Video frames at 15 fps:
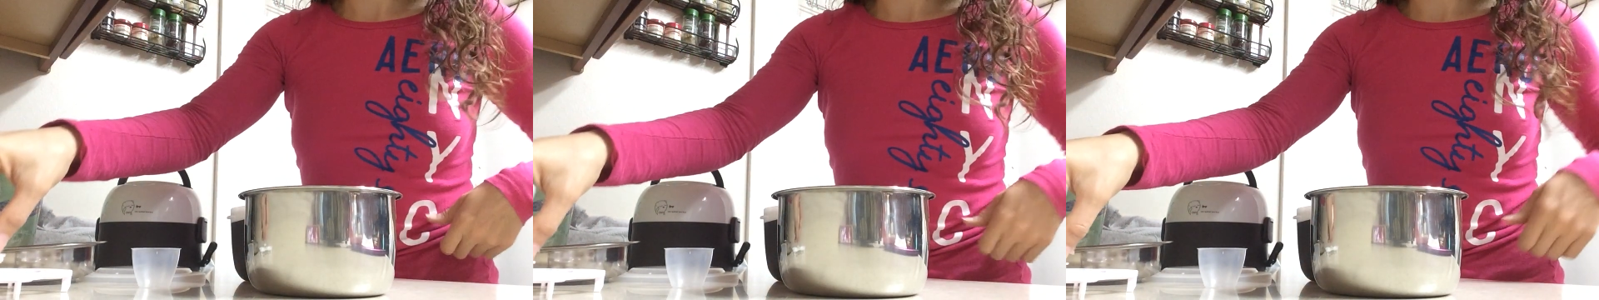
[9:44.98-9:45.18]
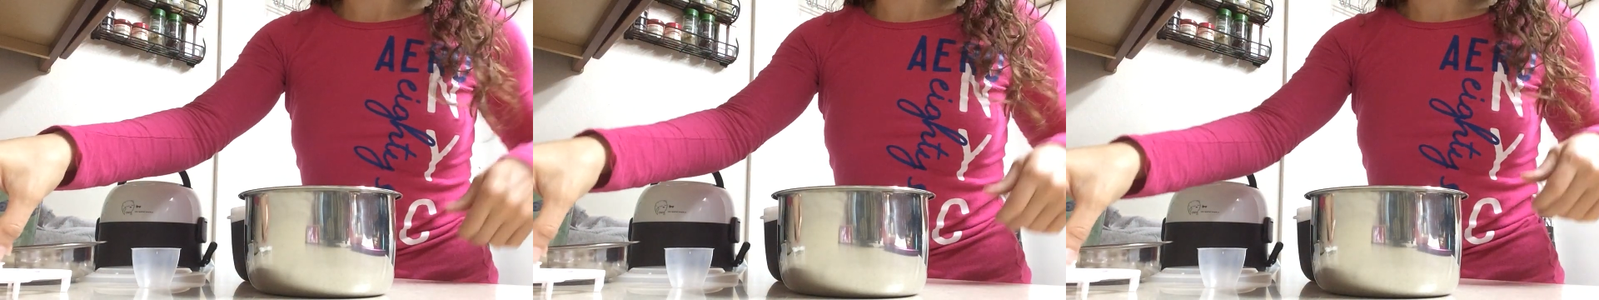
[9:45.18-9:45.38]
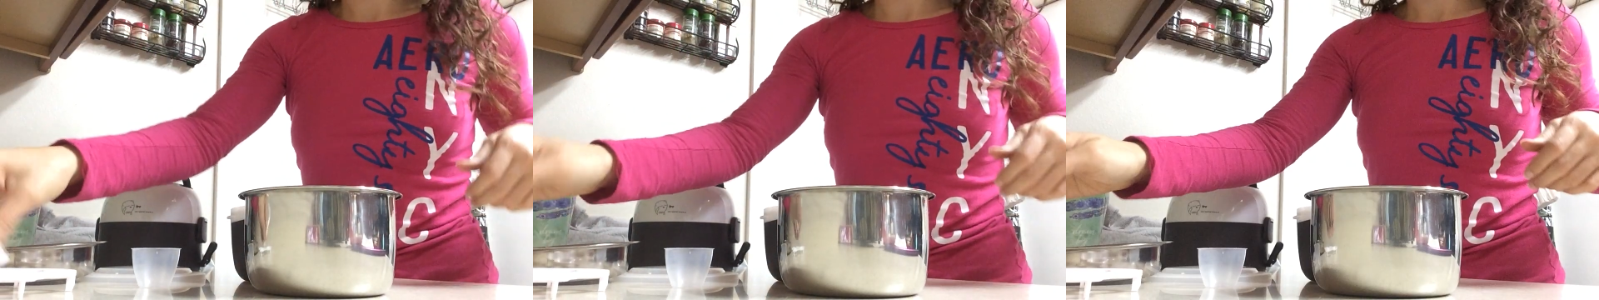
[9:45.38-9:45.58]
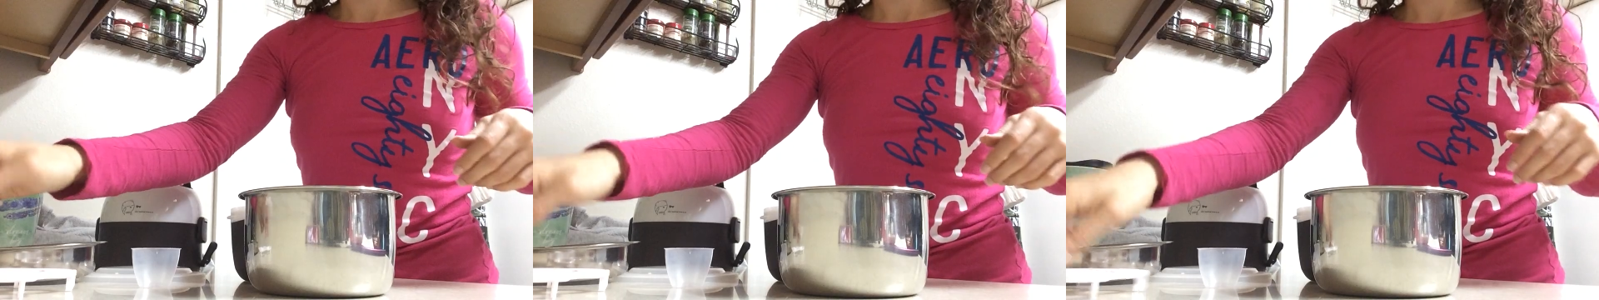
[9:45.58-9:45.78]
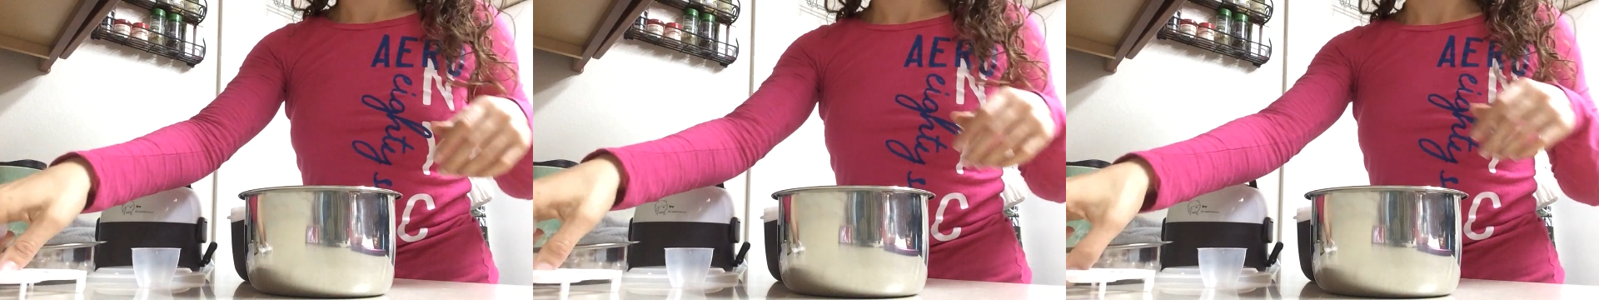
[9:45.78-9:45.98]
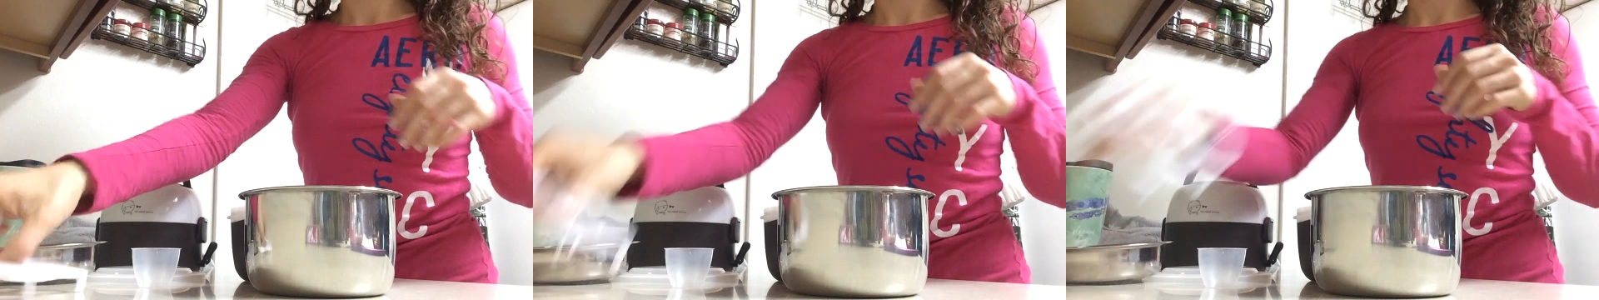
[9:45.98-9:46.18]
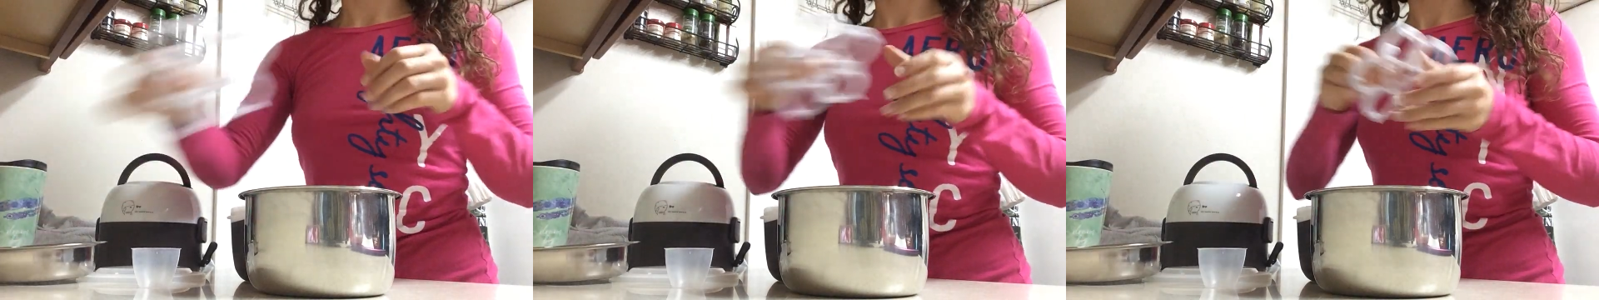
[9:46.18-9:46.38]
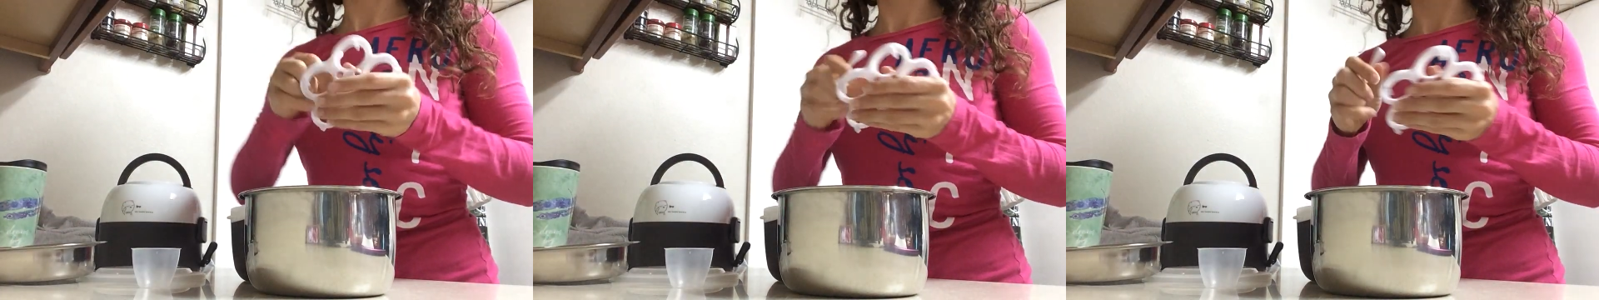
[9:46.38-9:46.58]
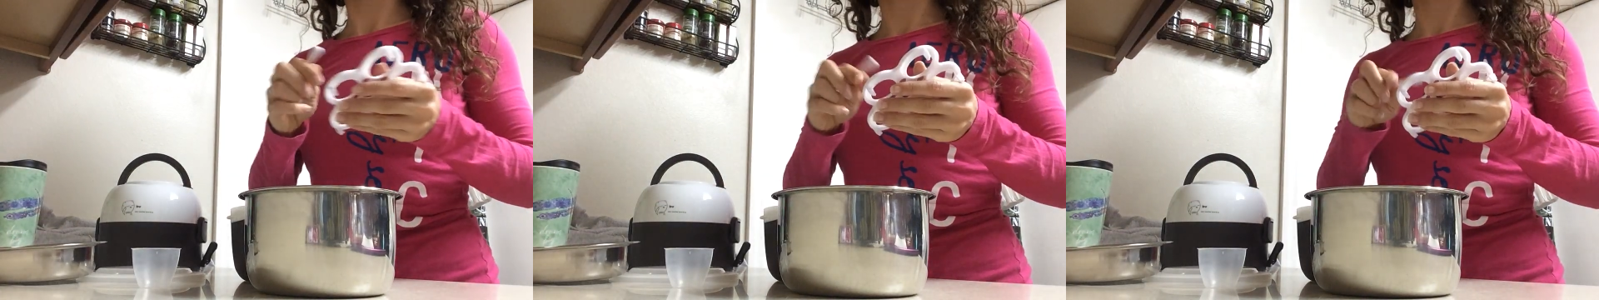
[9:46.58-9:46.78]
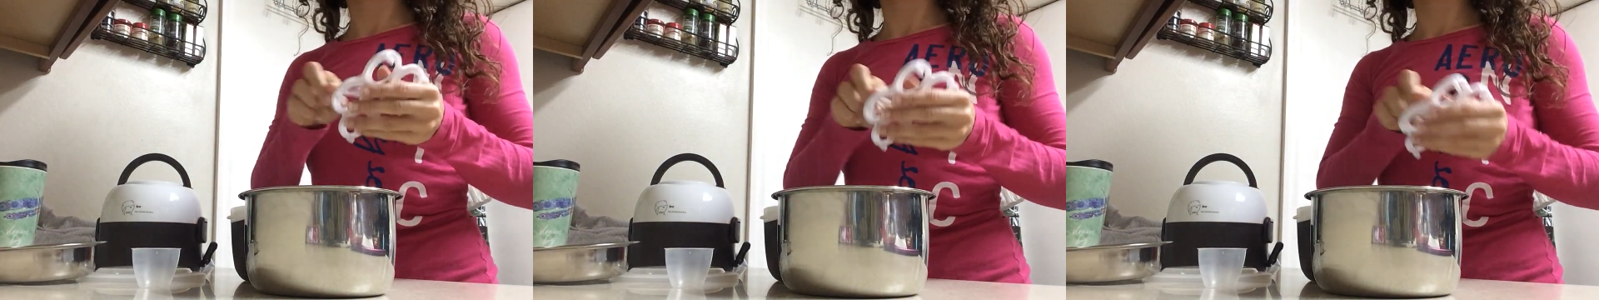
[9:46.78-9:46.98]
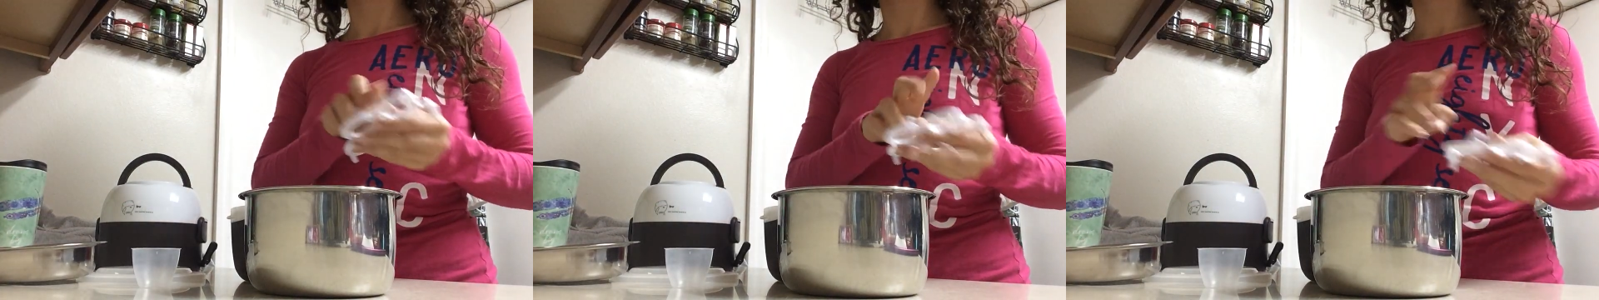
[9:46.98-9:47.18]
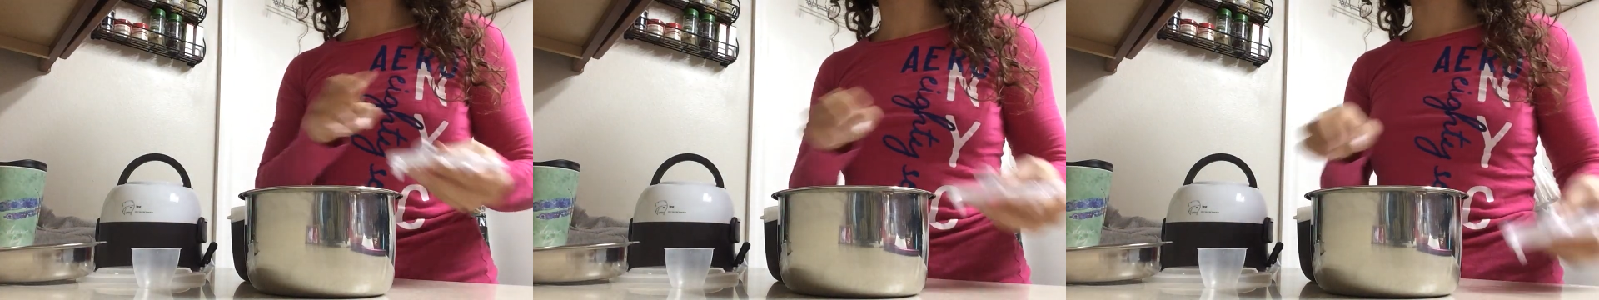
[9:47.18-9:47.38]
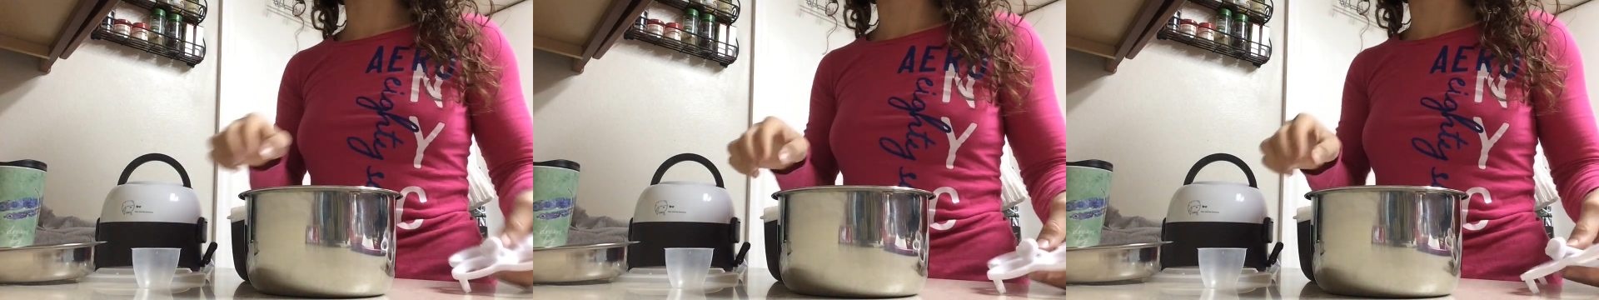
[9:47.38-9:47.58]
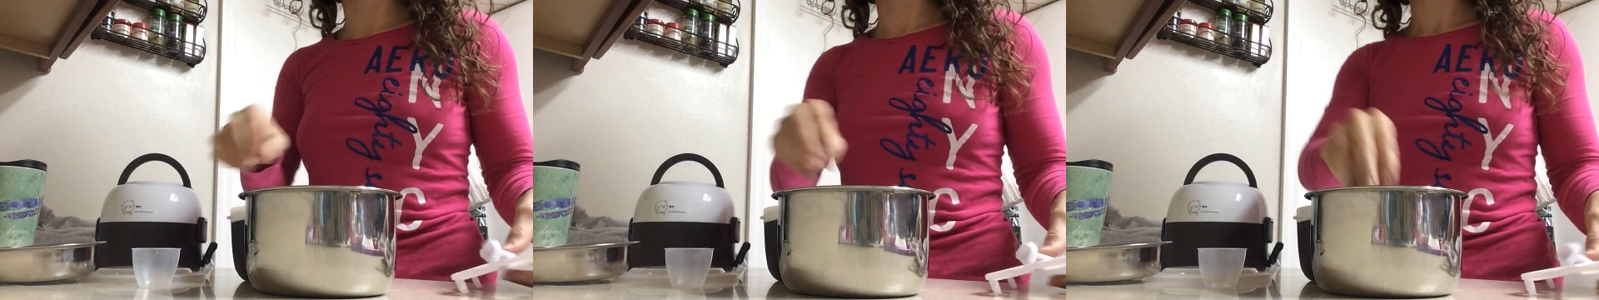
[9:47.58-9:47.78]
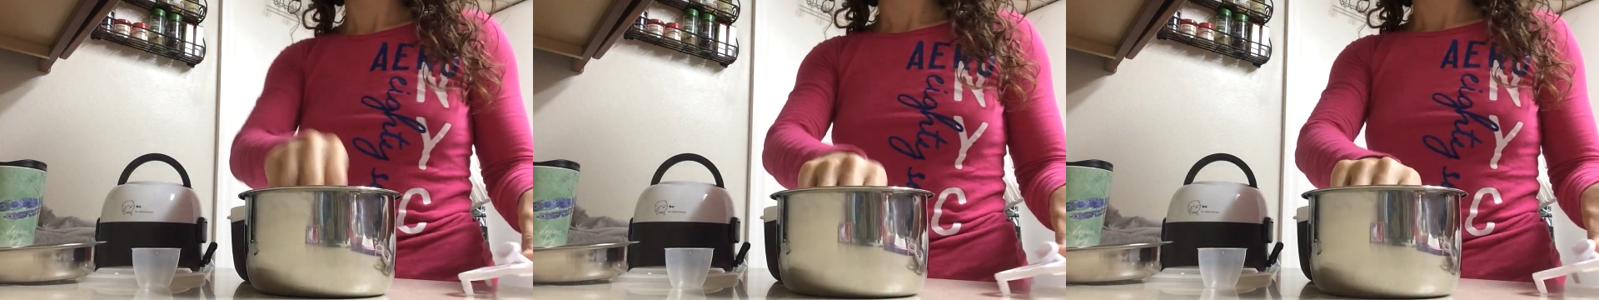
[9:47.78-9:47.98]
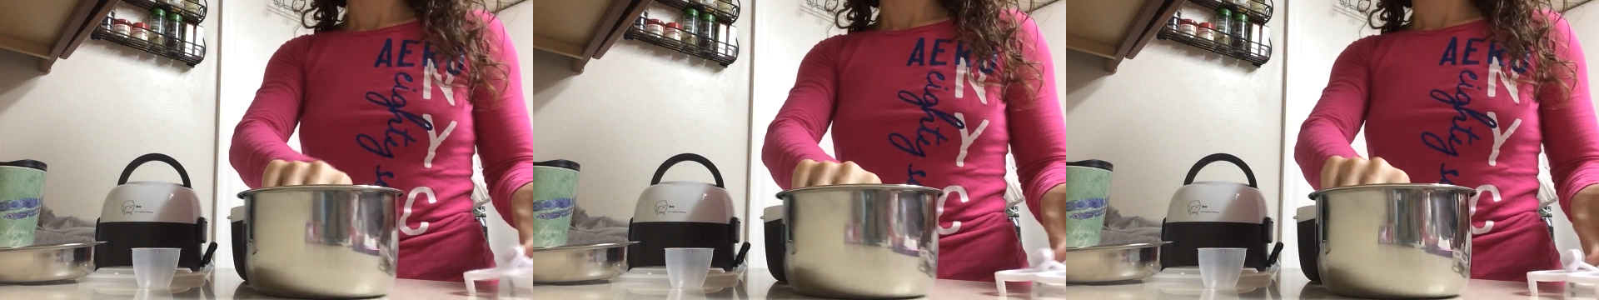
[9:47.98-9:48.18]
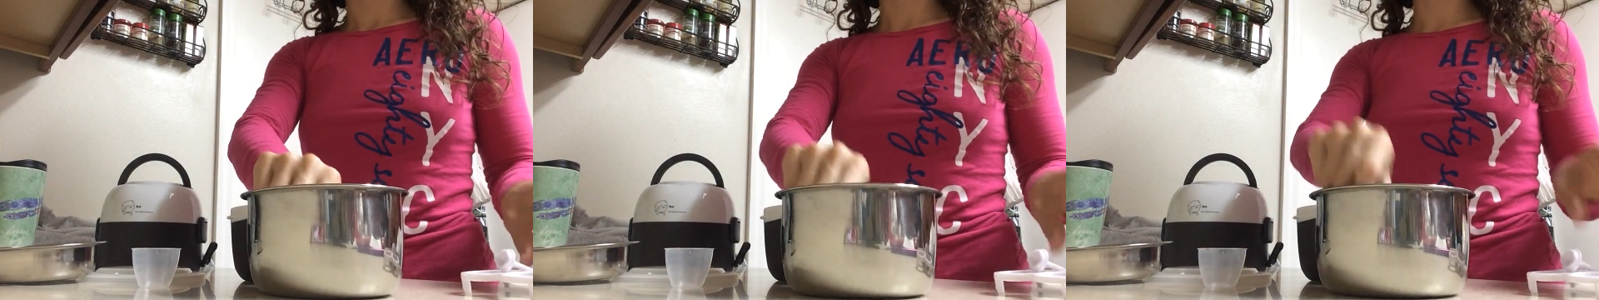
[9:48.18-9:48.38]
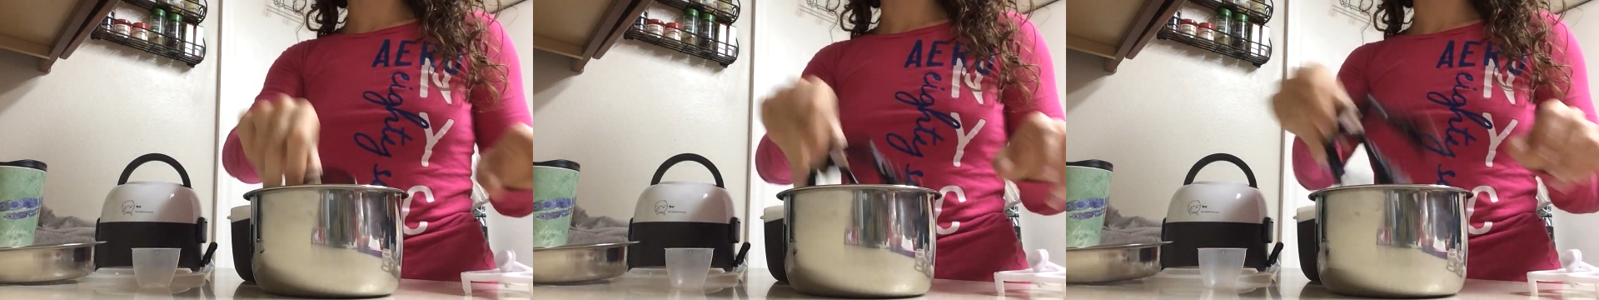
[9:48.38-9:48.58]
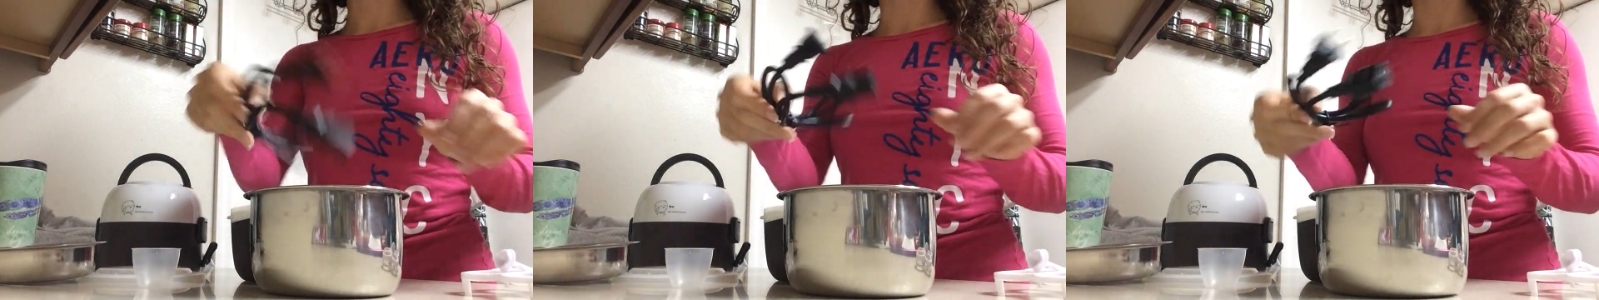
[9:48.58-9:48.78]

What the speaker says: (no speaker visible)